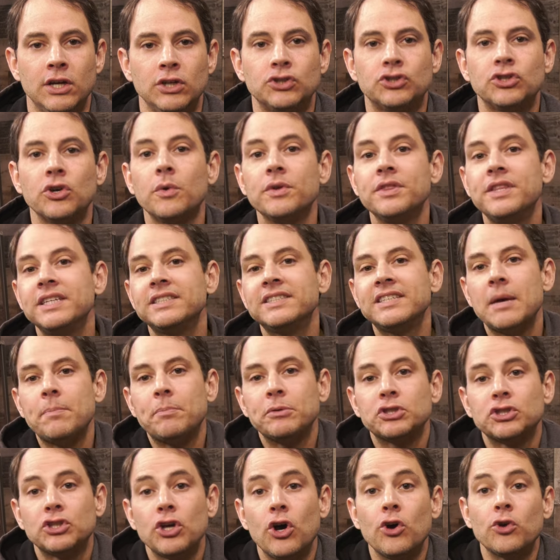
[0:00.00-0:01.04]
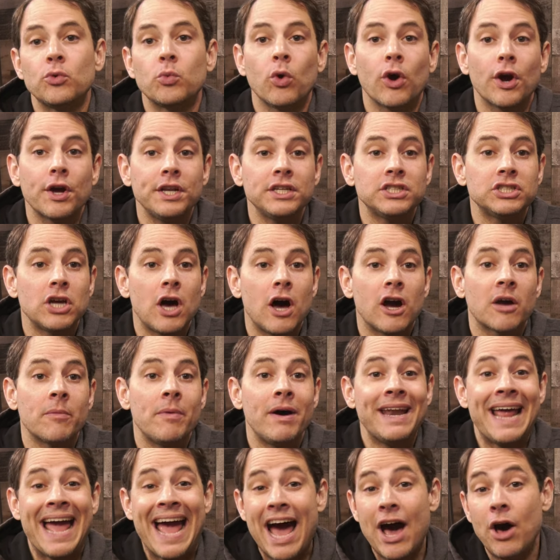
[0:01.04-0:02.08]
So in this episode, we're going to talk
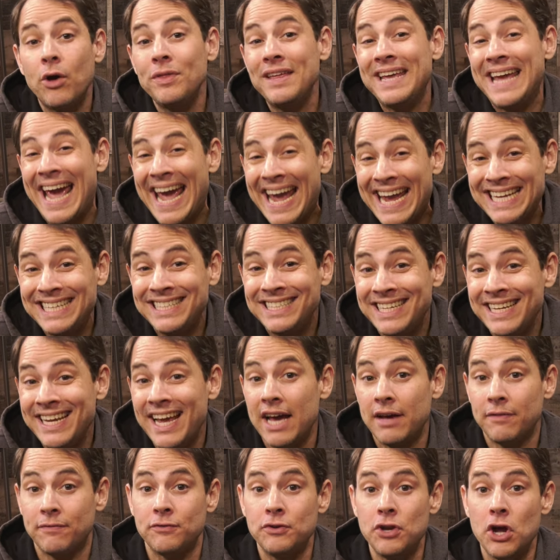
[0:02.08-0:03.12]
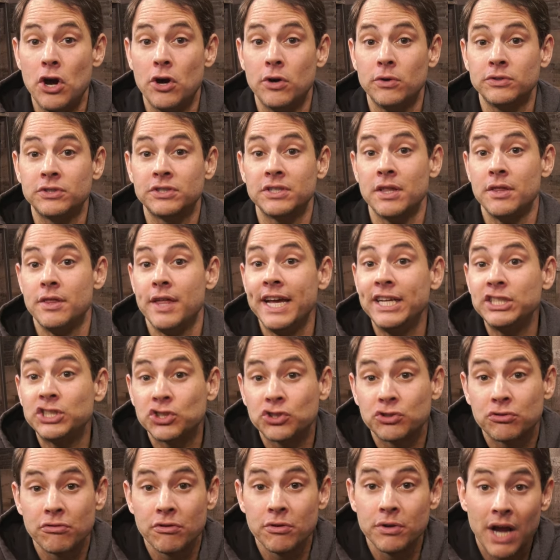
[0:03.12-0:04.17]
about how the ATF knows they
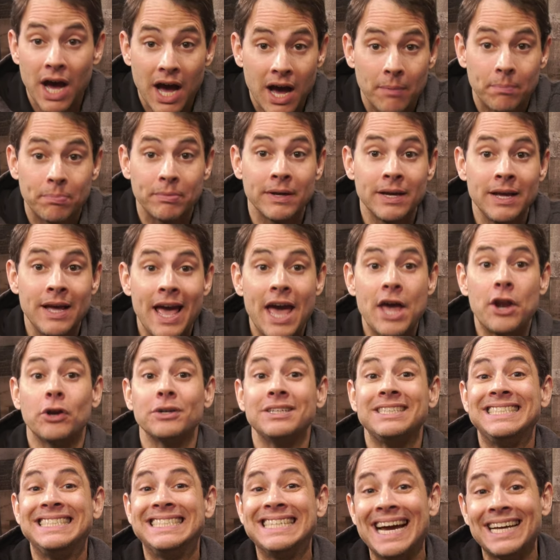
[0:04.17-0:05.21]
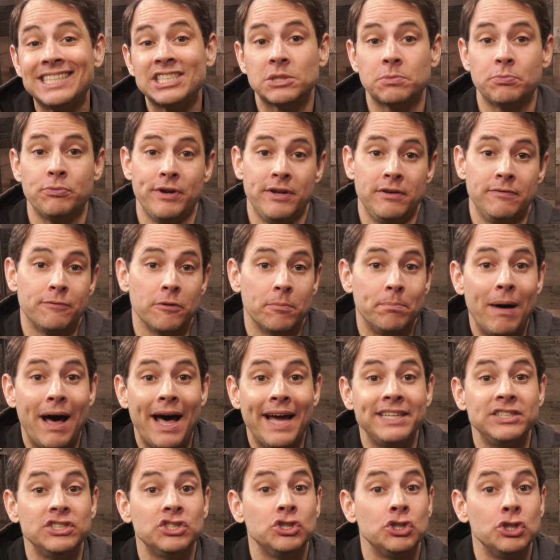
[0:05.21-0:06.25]
screwed up and are desperate for
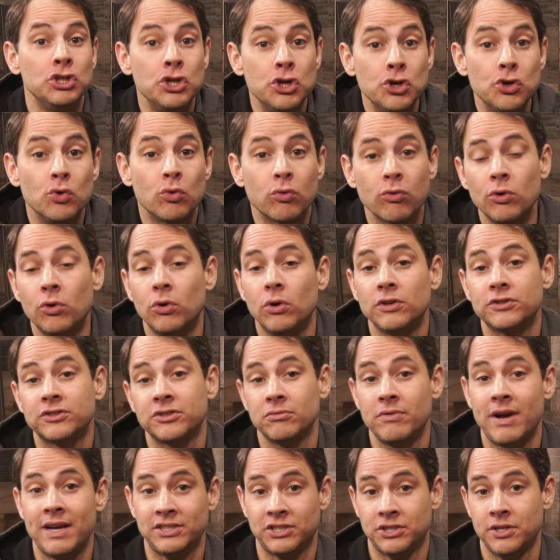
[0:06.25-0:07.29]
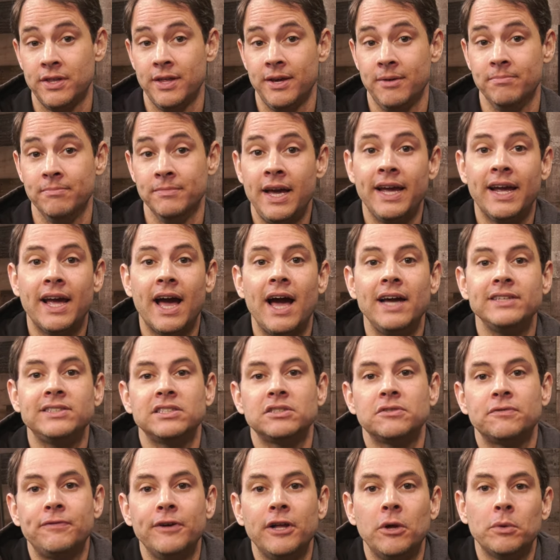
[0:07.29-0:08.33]
Biden's new rule to rescue them. Hey guys,
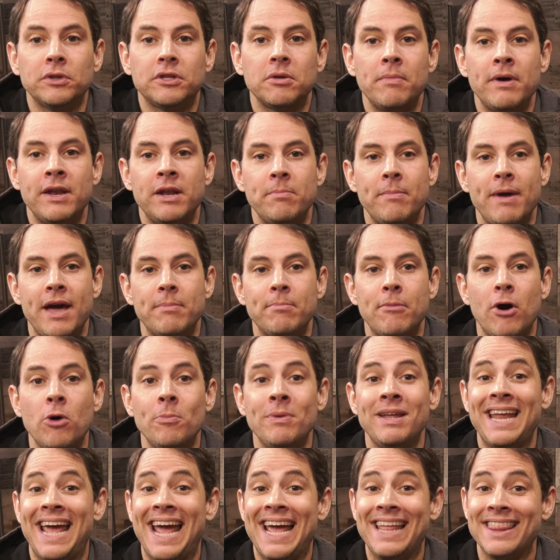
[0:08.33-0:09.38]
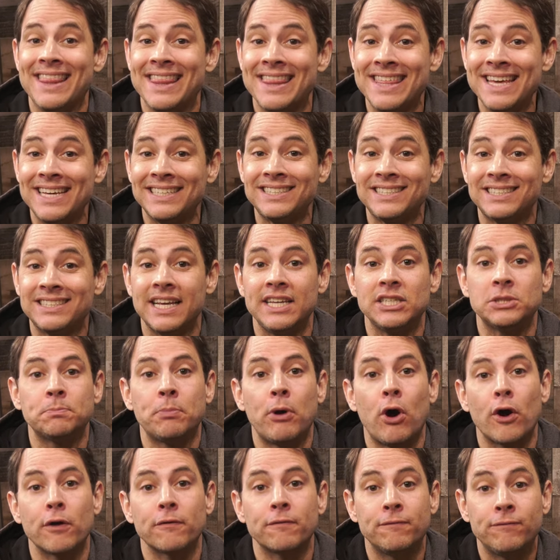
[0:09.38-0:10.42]
it's Phil with the Minuteman Moment, and this is
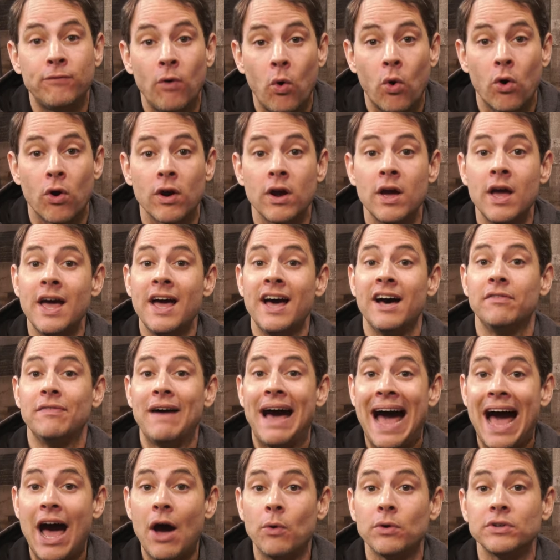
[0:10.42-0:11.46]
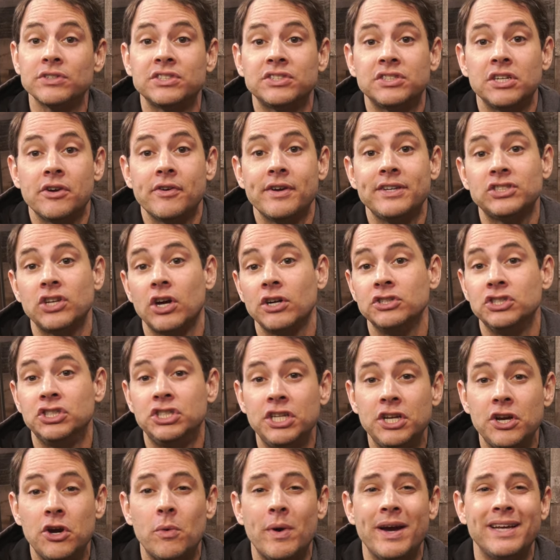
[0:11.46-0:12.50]
part four of our series on
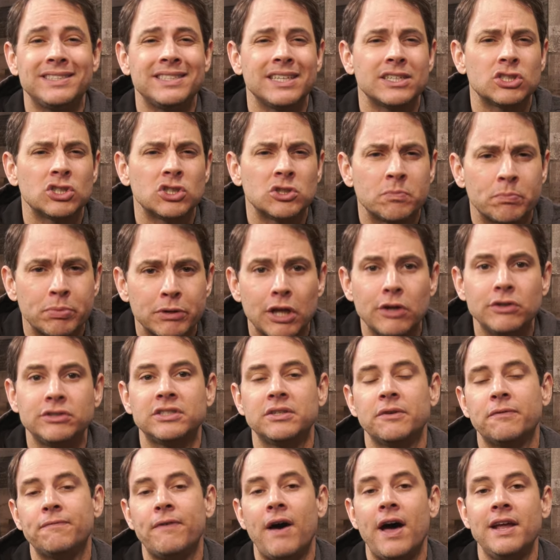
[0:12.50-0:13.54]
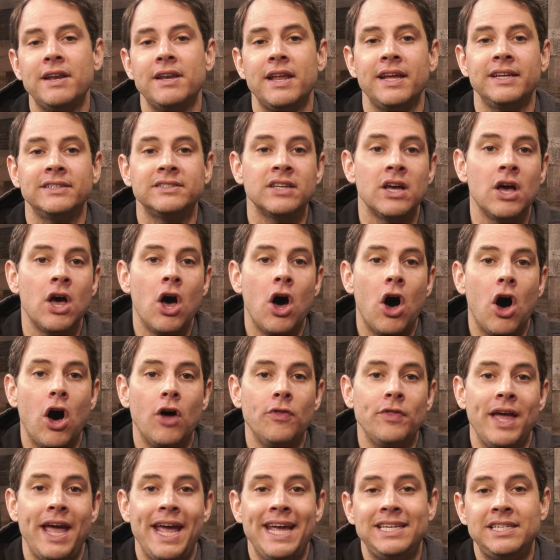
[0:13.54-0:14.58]
GOA's explosive findings
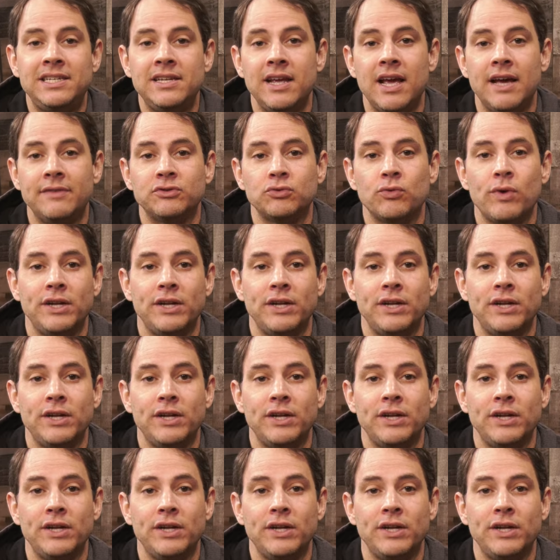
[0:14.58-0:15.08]
on the ATF's